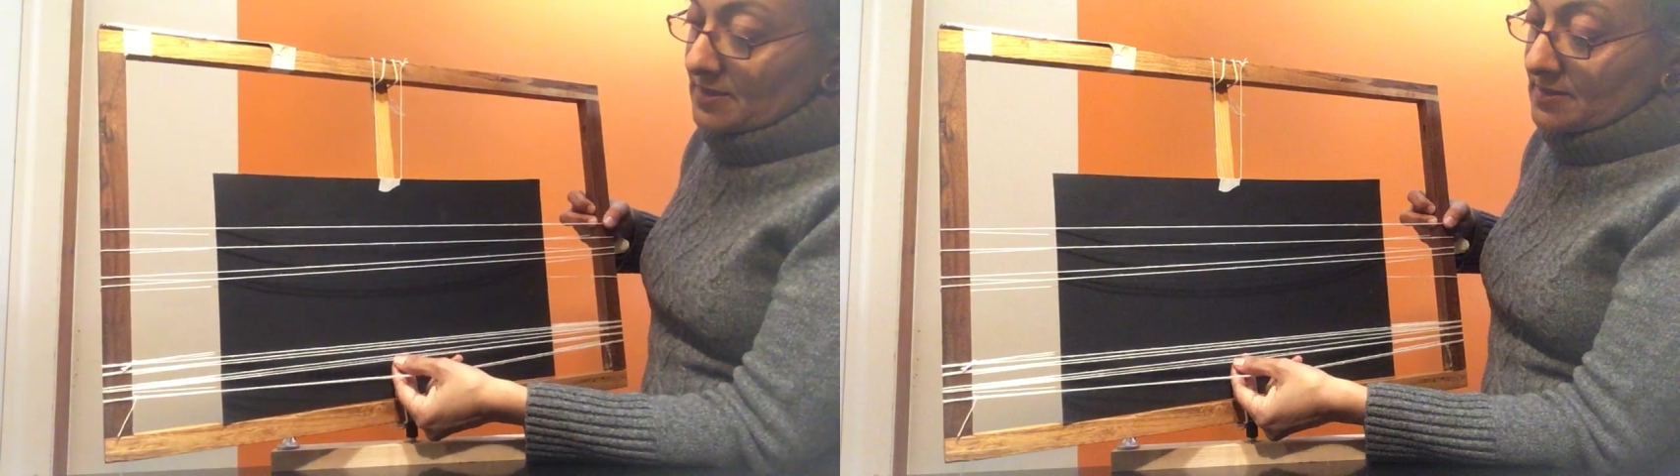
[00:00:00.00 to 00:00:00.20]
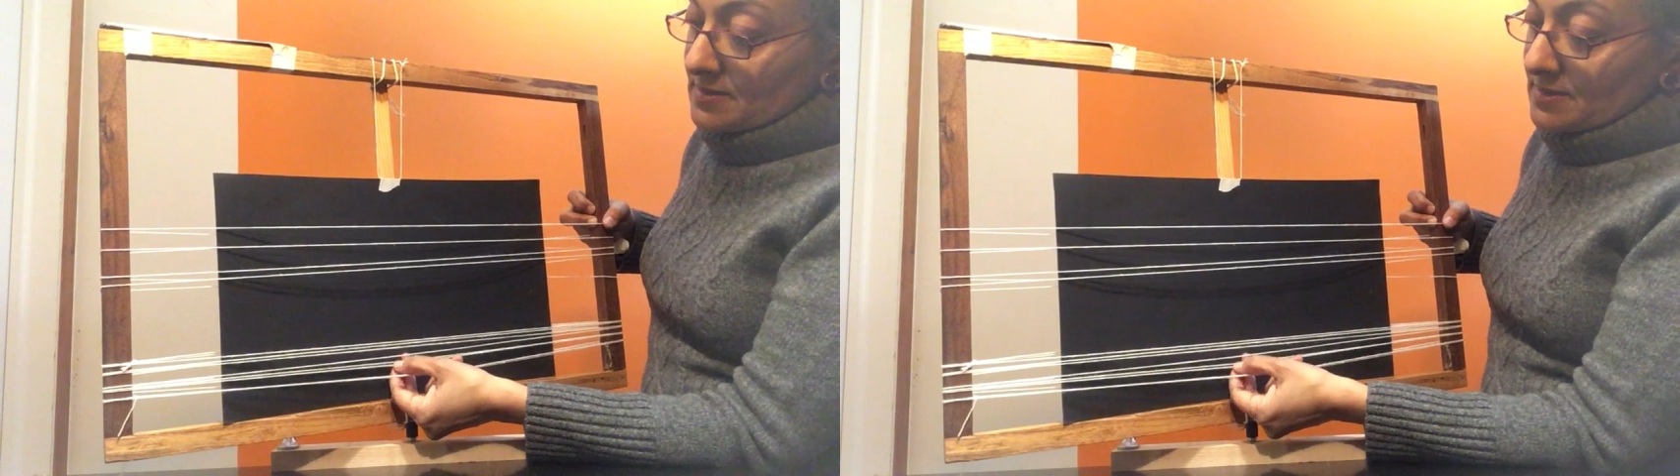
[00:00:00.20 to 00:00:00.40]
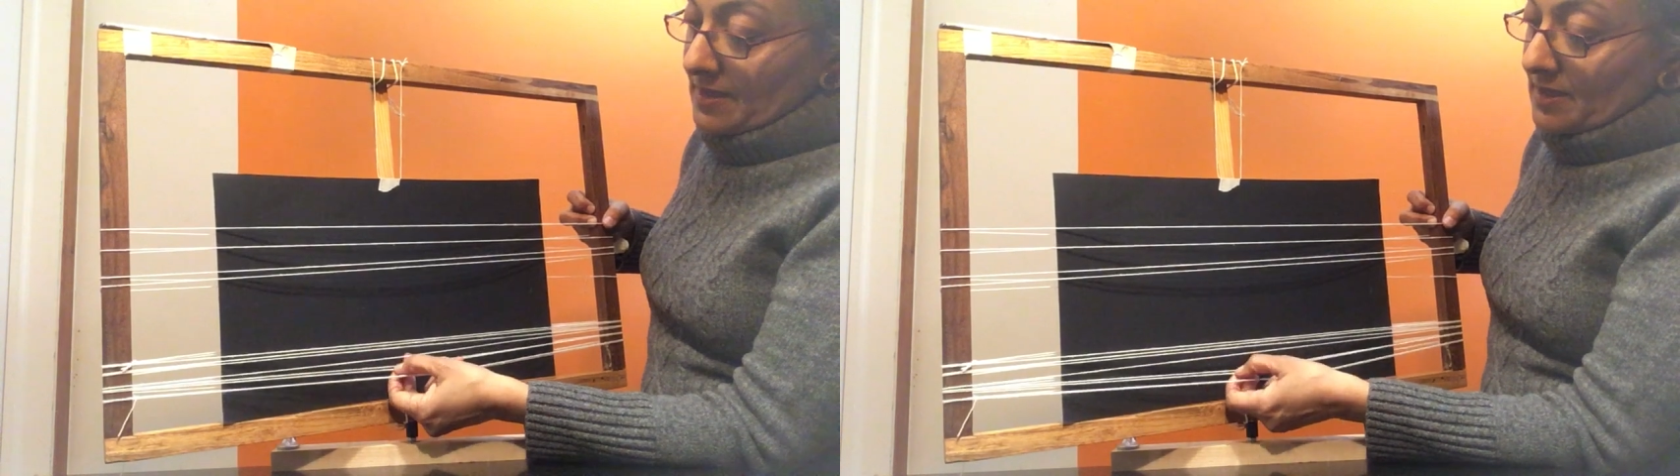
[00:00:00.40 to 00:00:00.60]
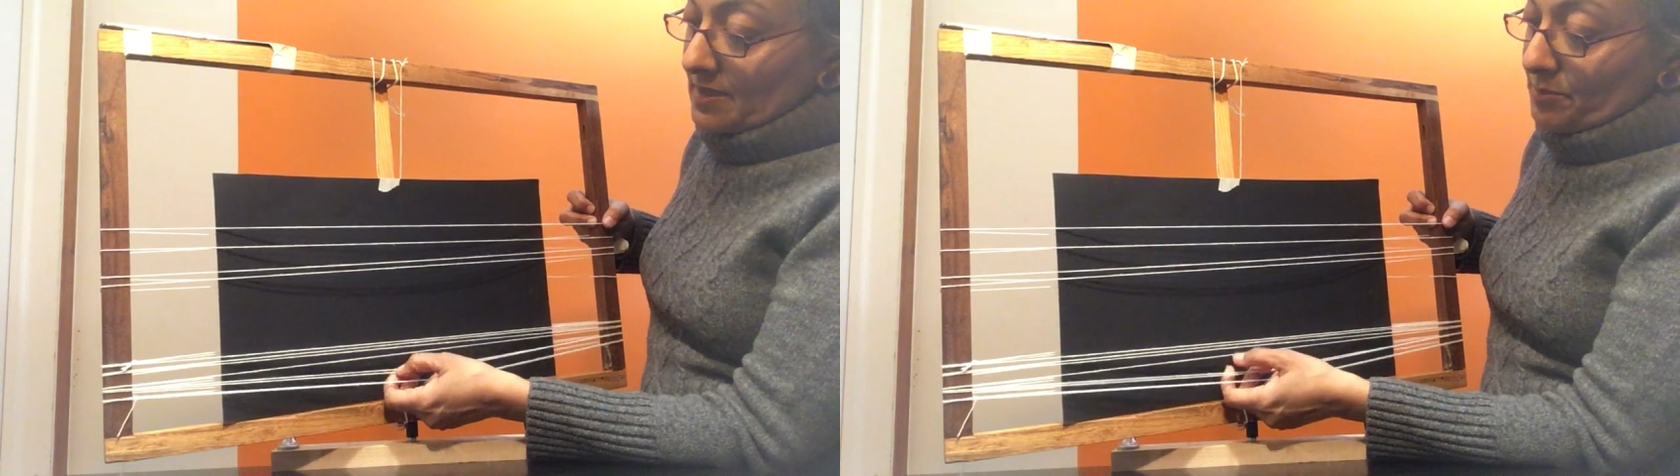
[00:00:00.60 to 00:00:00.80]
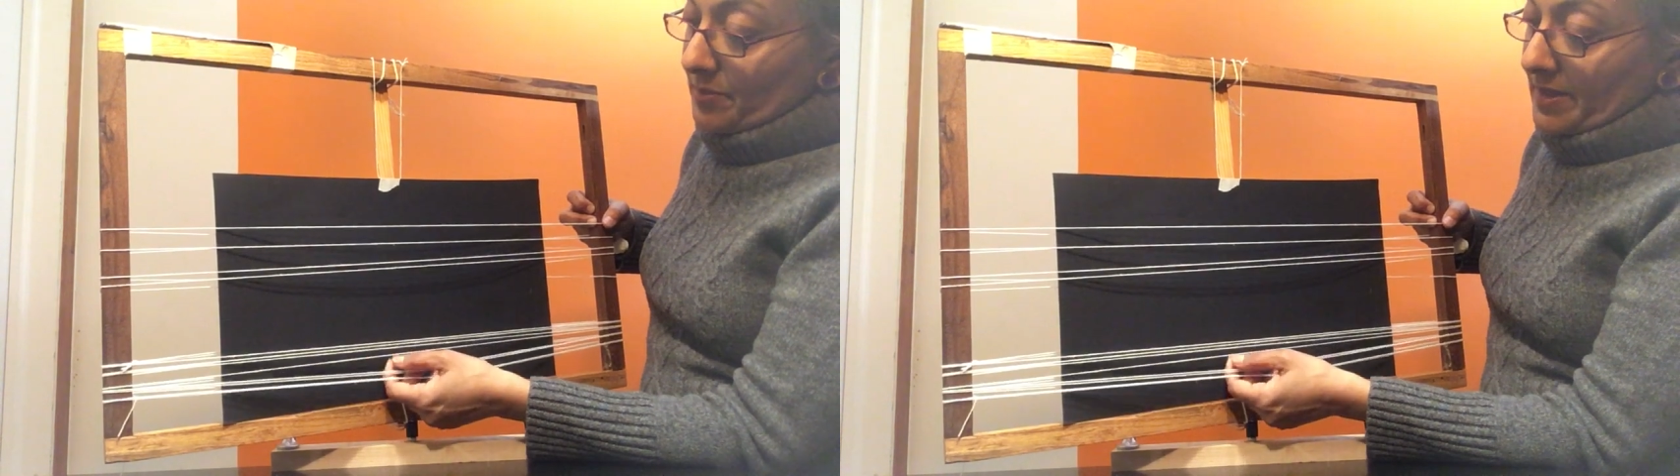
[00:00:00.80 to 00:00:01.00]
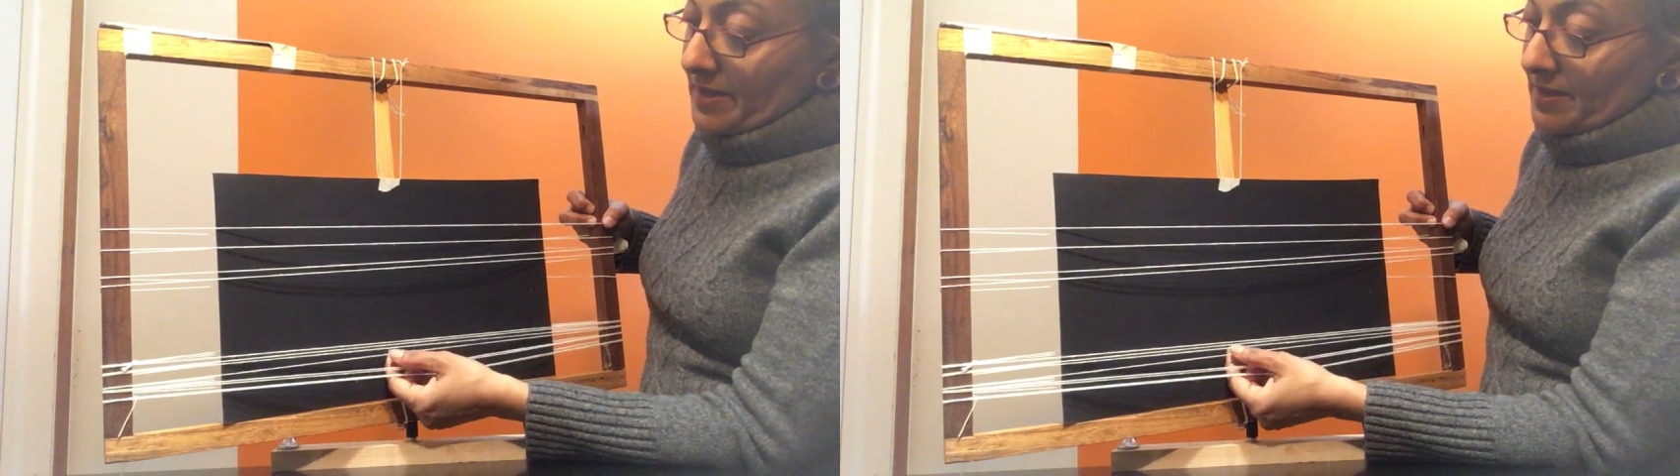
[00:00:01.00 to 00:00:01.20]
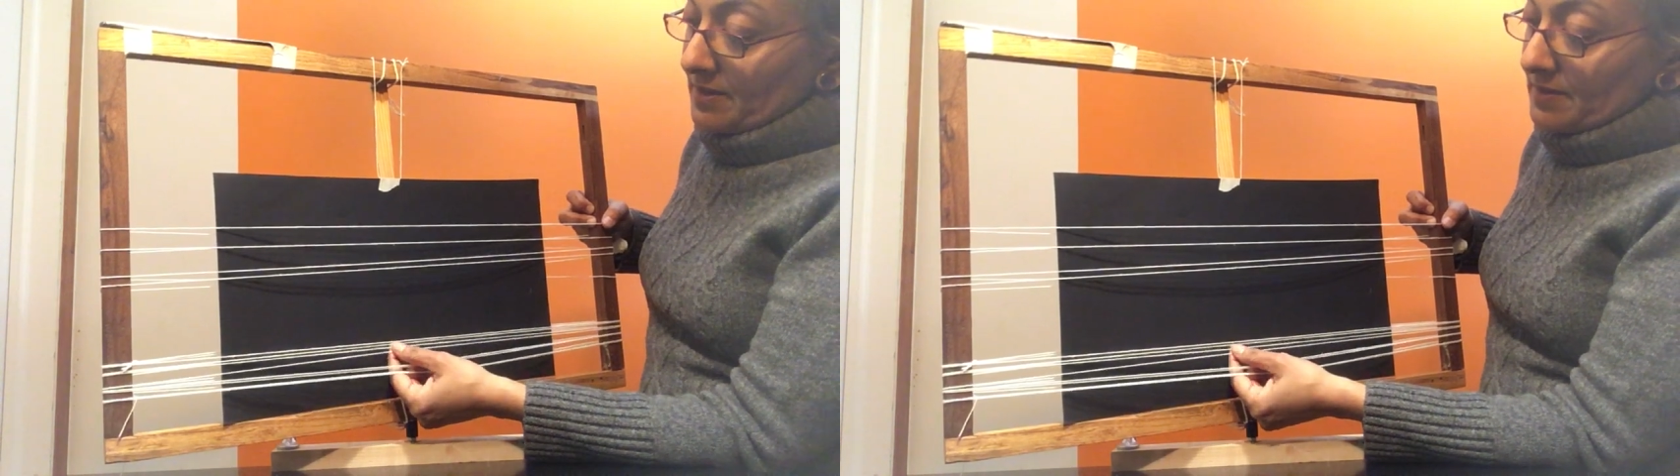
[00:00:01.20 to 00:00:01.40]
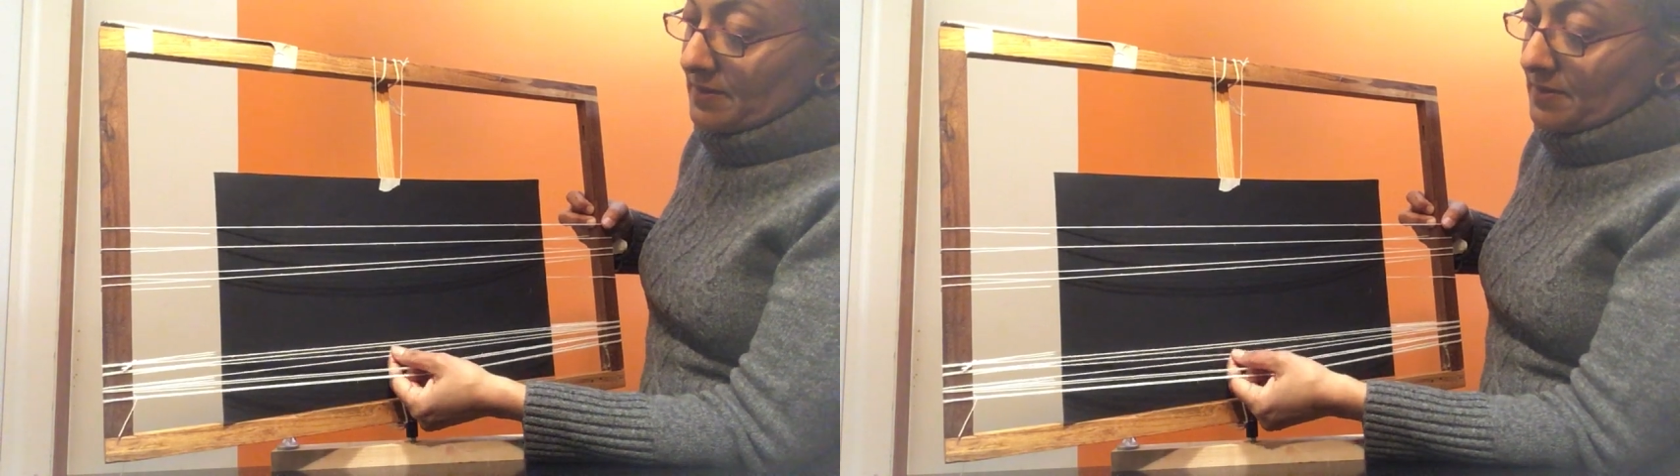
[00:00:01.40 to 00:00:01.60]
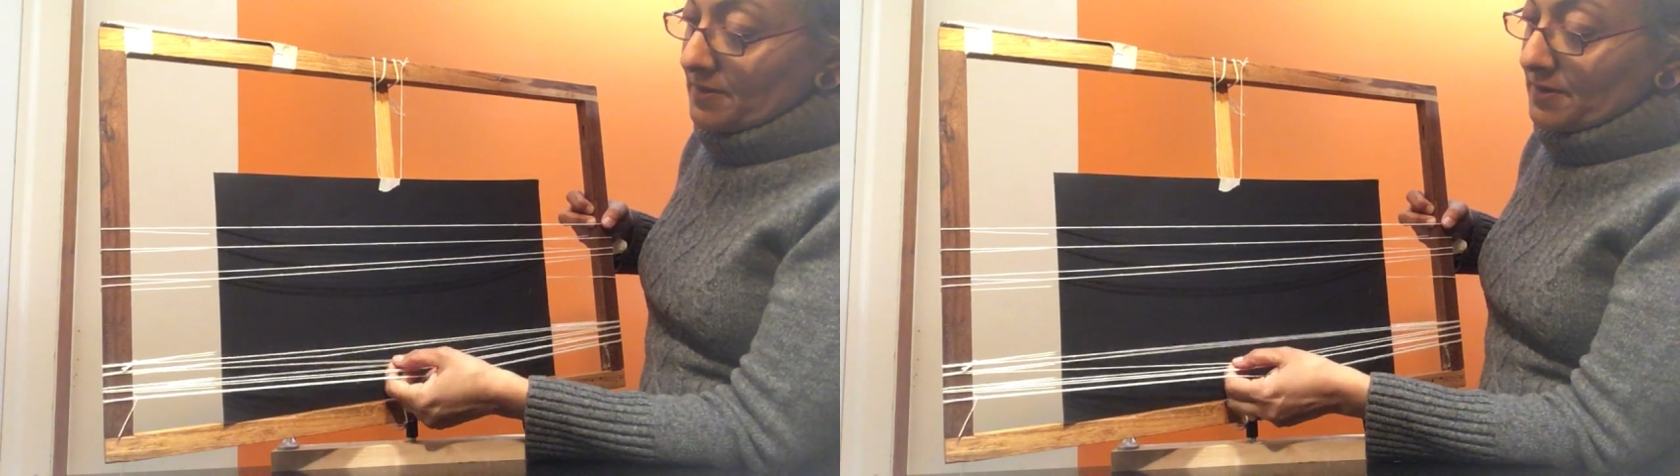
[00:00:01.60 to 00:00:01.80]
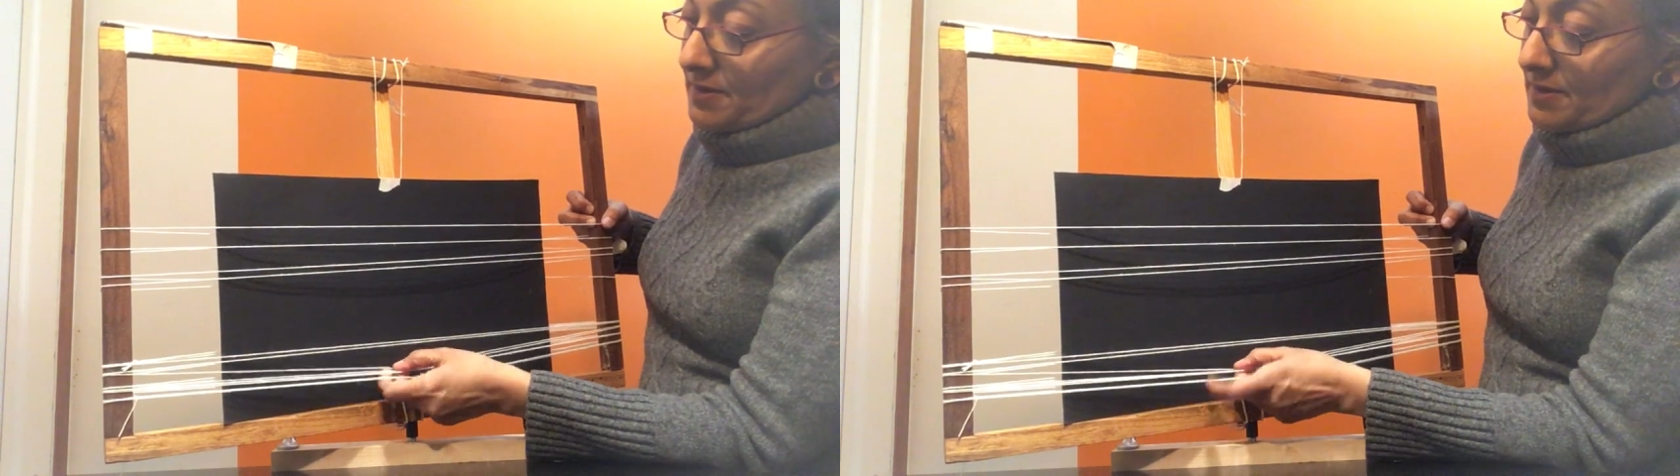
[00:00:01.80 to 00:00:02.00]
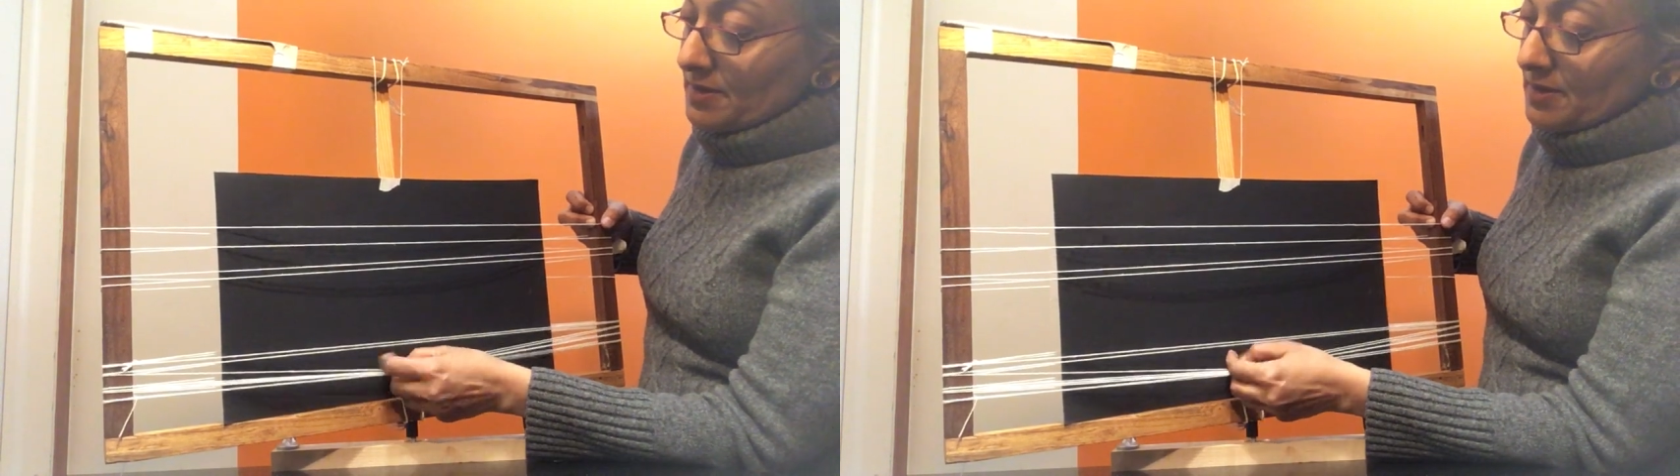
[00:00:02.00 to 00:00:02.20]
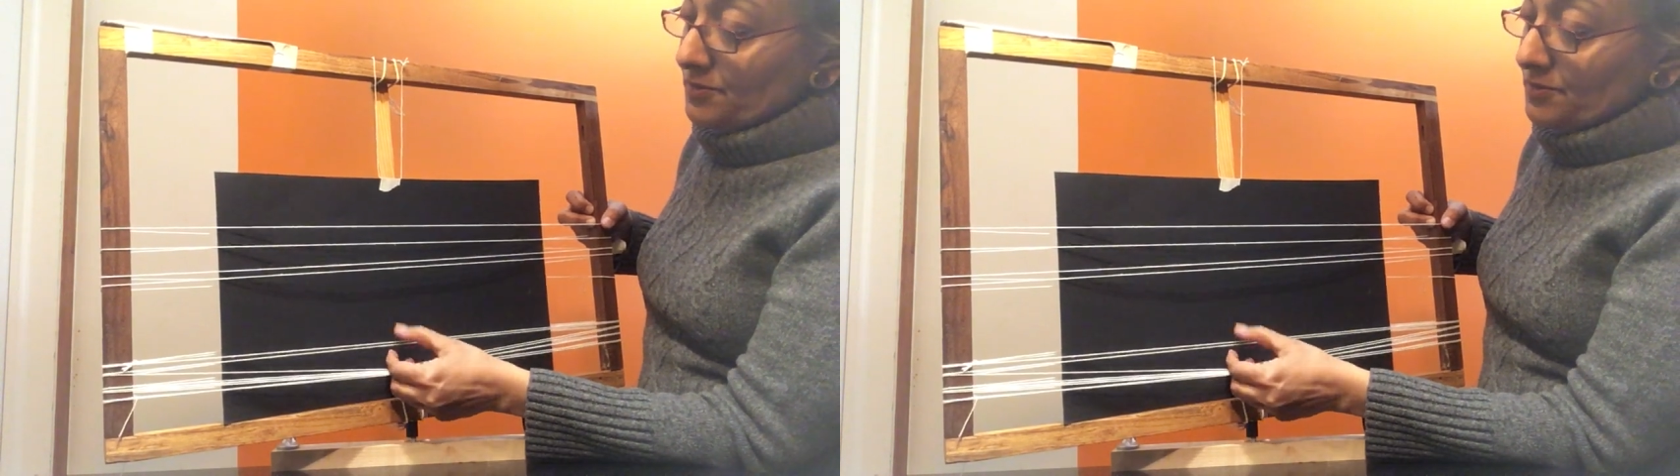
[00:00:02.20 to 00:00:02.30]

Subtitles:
2nd pair, 3rd,